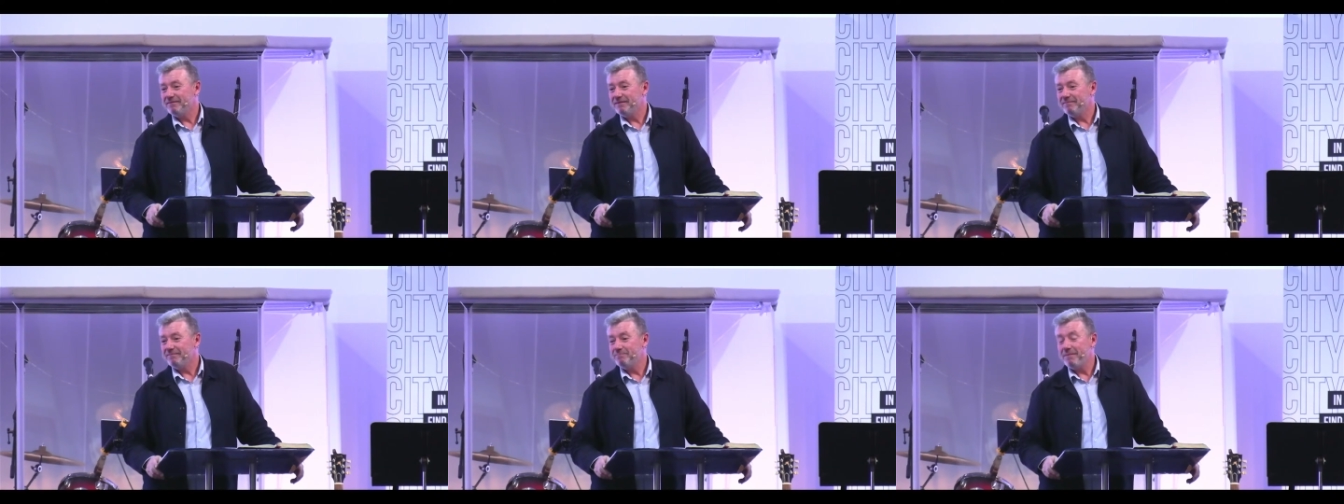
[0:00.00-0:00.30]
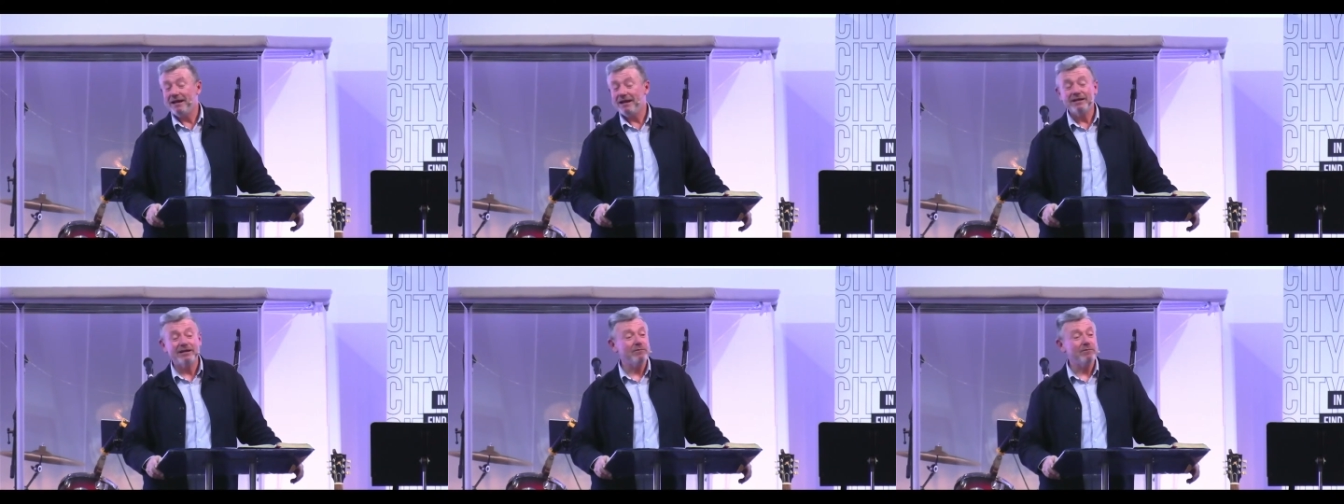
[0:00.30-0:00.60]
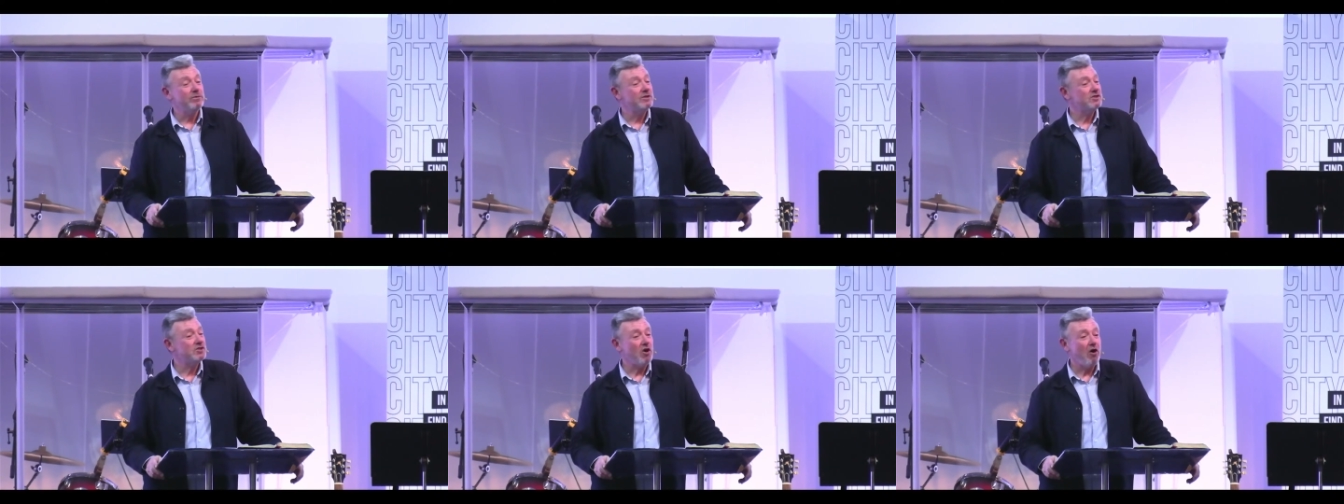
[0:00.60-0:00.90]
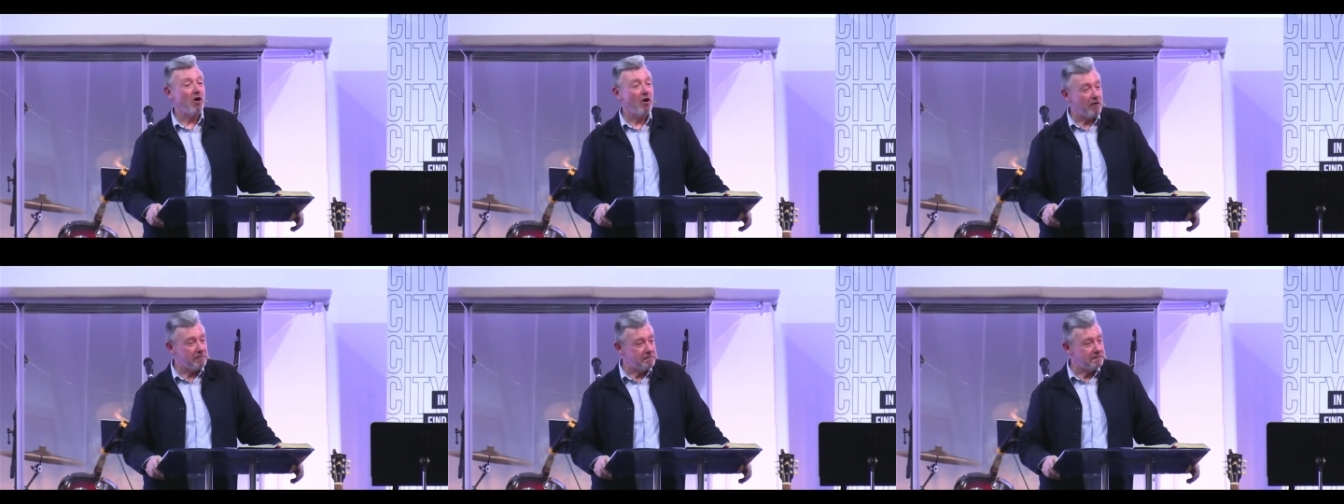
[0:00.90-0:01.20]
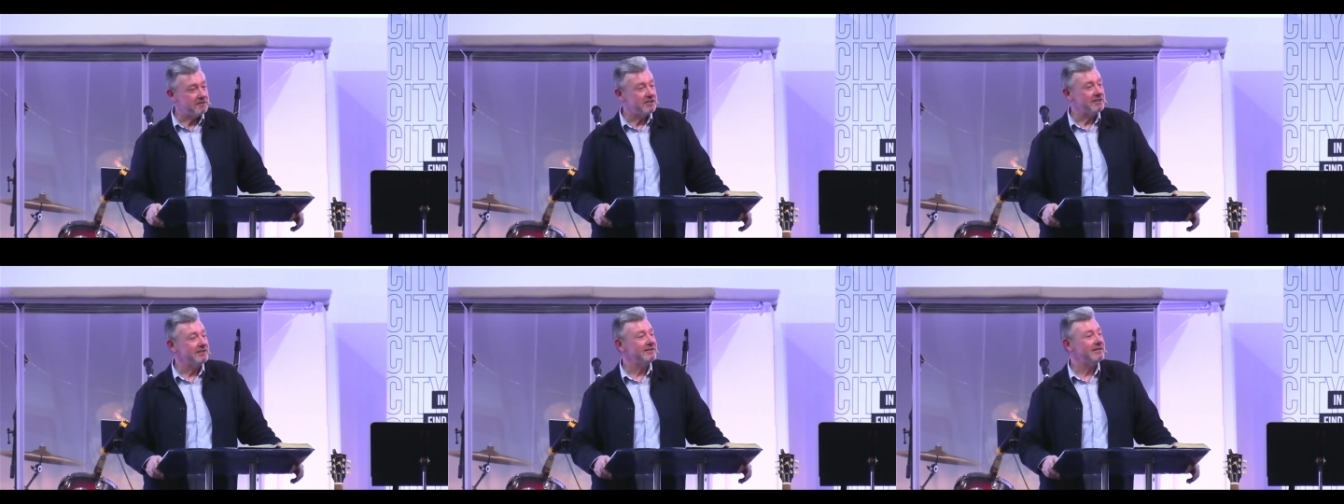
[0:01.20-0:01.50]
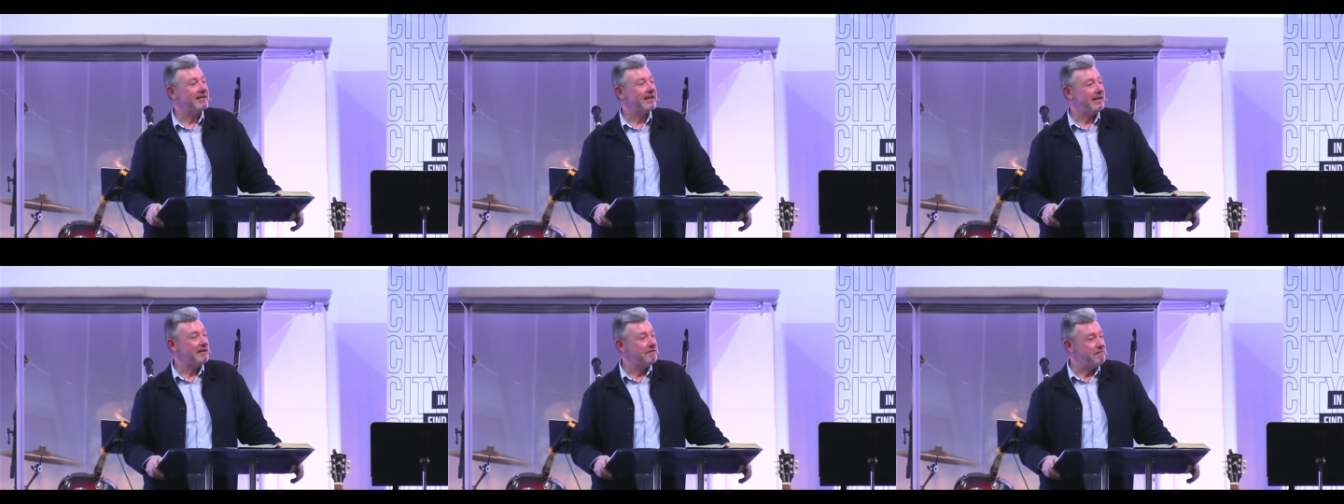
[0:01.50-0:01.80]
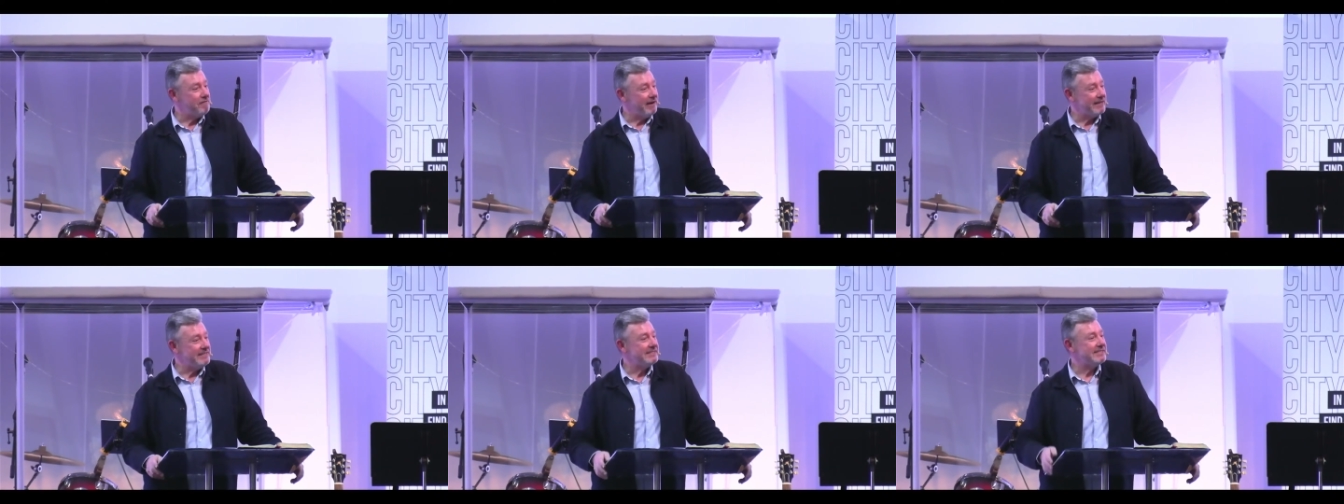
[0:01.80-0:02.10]
Malcolm was often
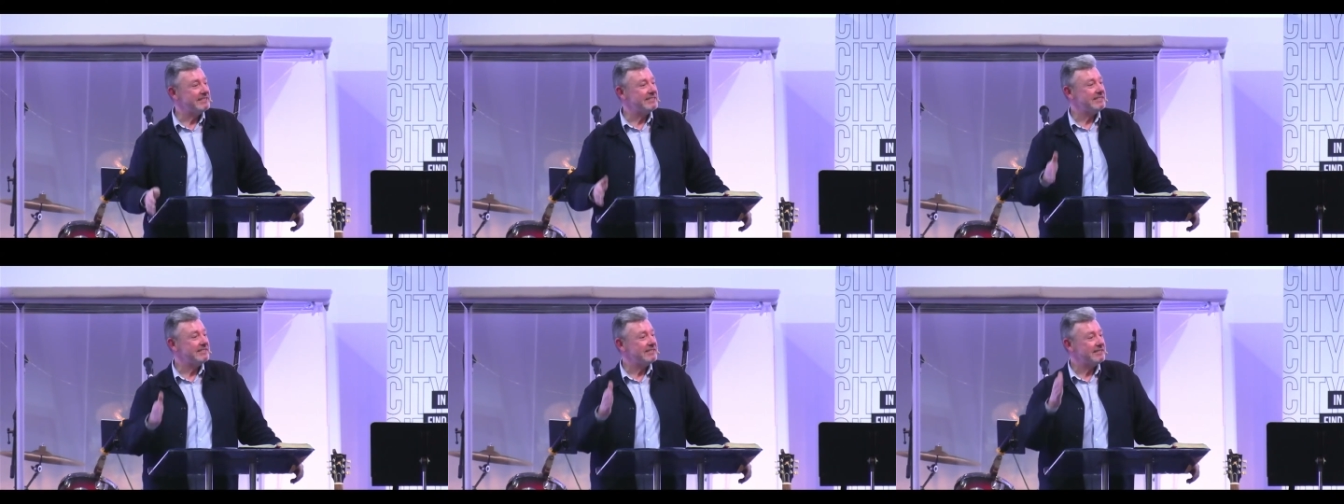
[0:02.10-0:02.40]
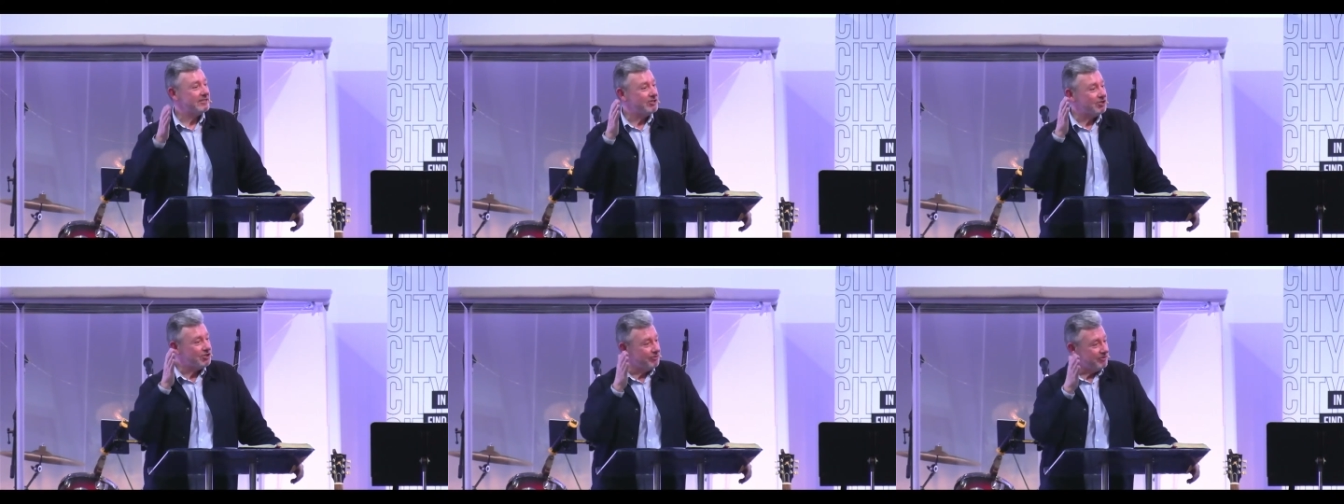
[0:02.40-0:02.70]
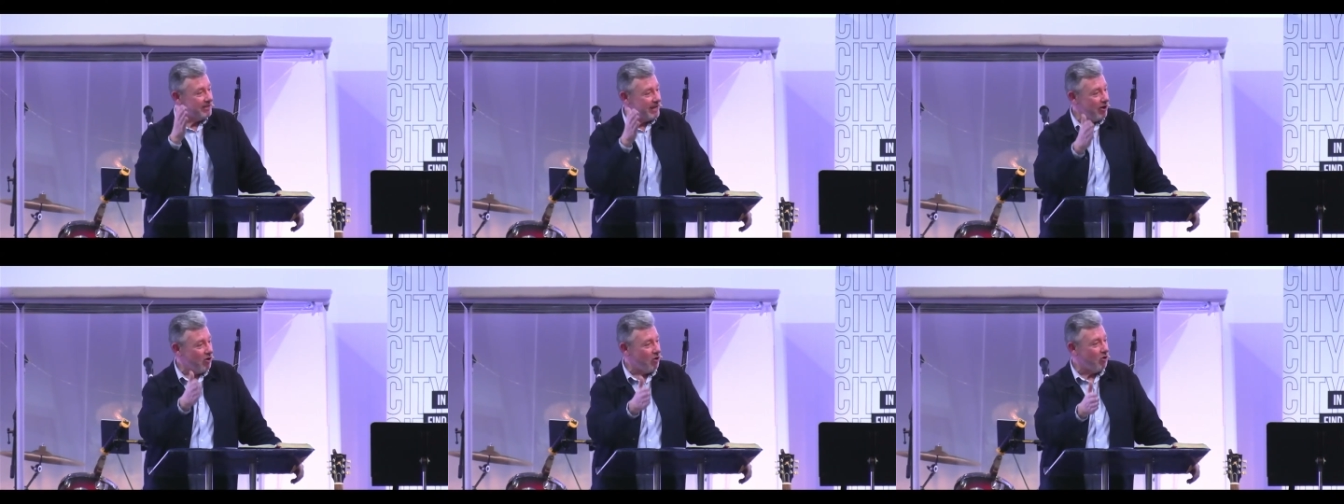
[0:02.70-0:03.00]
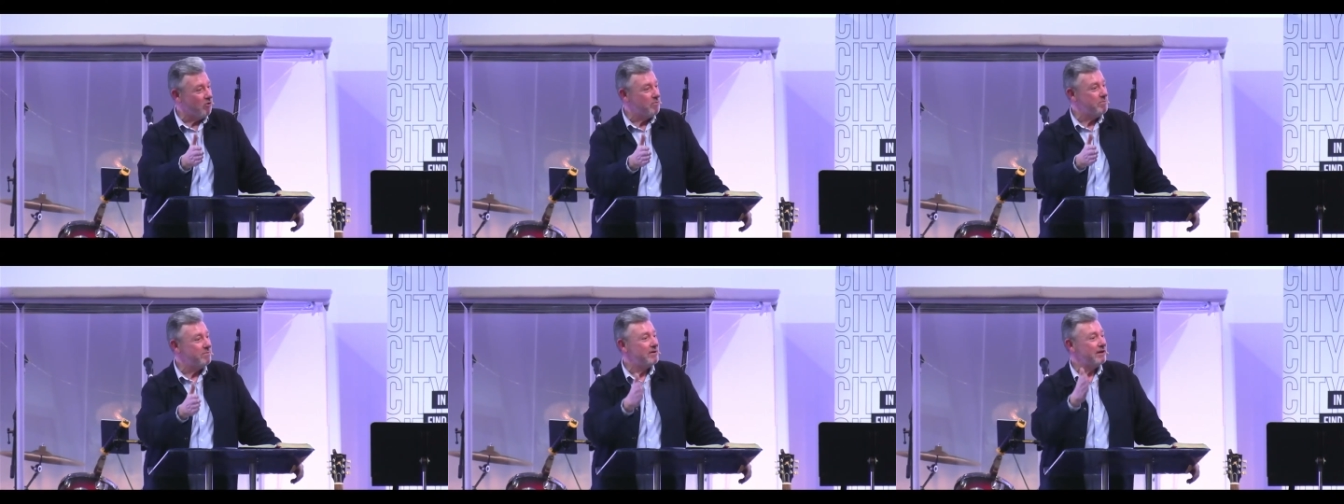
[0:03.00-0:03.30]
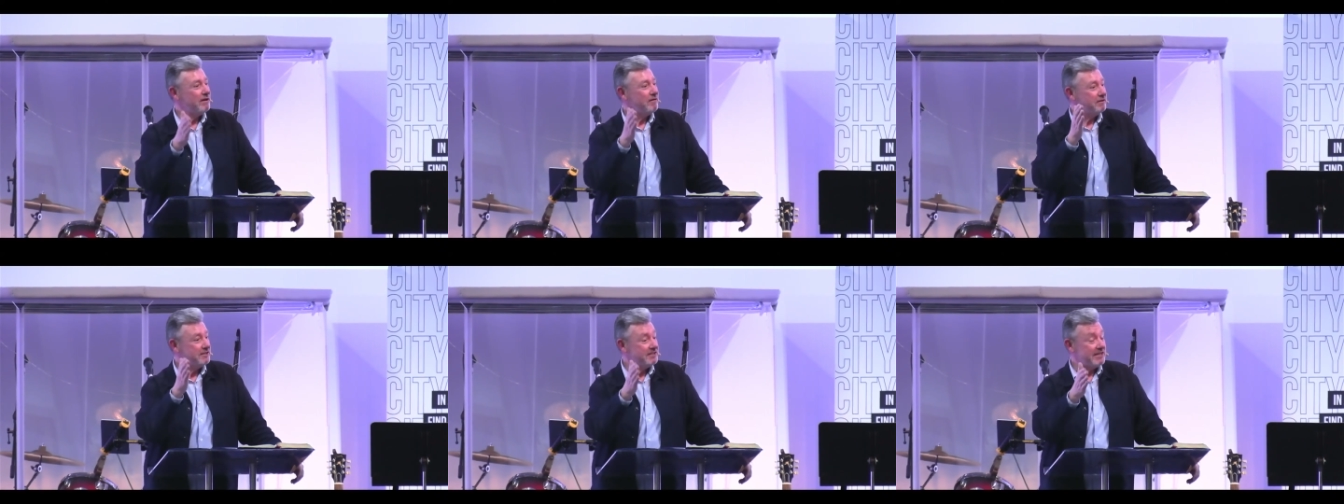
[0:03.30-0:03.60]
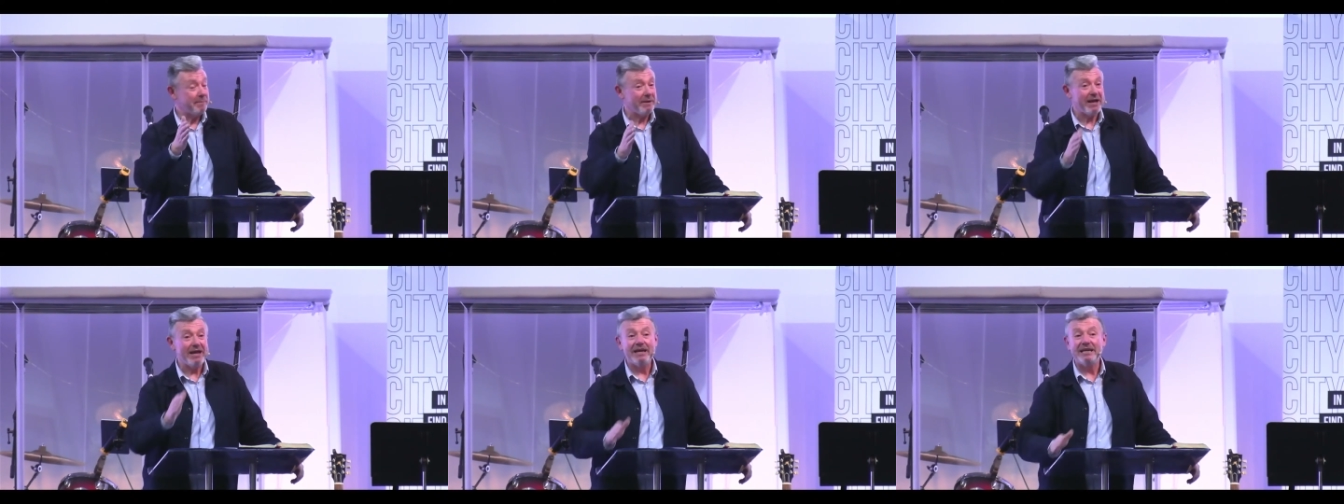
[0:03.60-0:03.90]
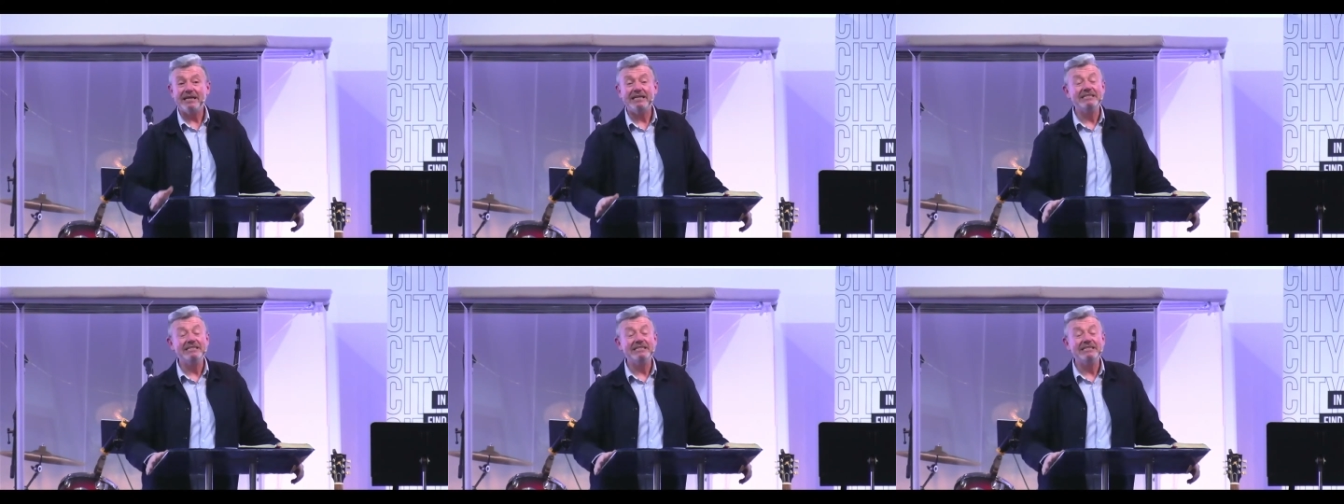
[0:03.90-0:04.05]
invited to their home for supper. He